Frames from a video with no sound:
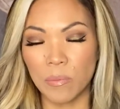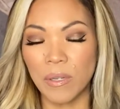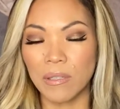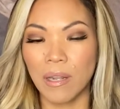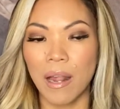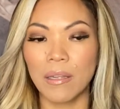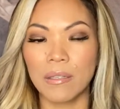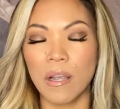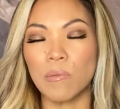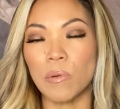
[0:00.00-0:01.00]
because a lot of the
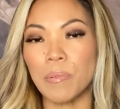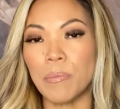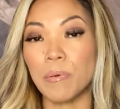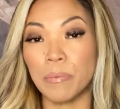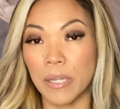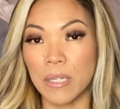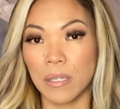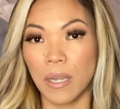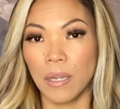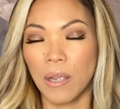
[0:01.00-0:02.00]
times with
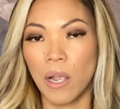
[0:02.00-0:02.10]
people-pleasing,